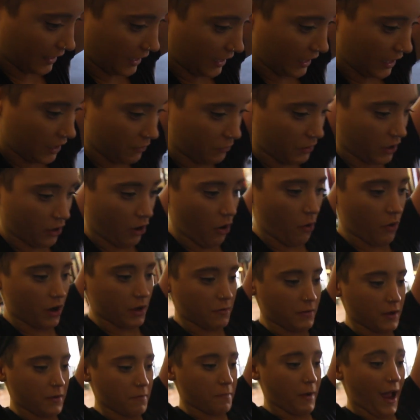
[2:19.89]
lean. We don't want
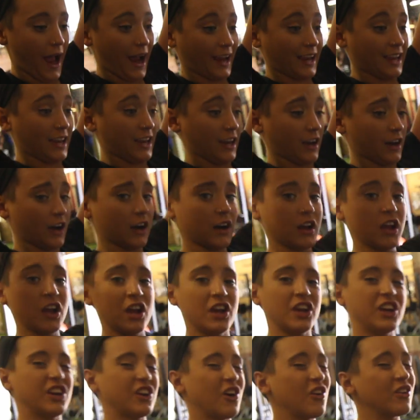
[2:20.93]
to be back here.
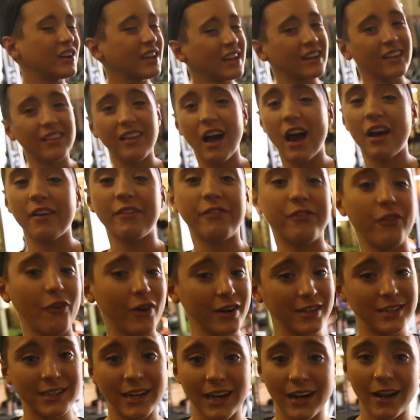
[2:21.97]
You don't need a lot of
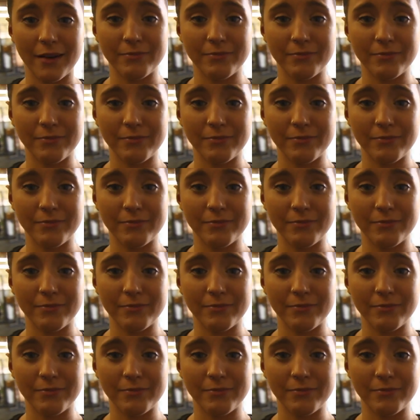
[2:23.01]
force to get